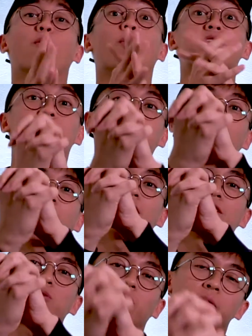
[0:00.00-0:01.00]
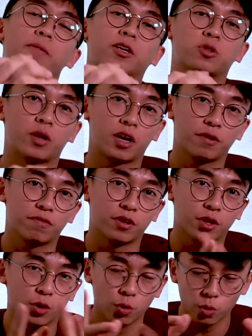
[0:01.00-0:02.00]
what's up guys? Welcome back to another
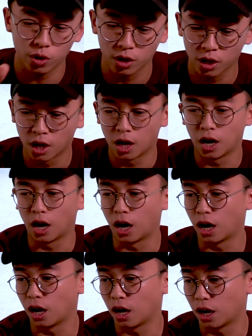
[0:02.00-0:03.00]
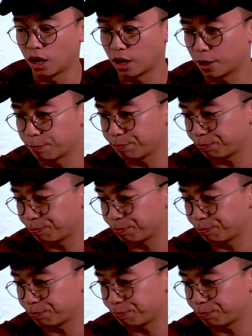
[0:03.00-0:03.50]
video. I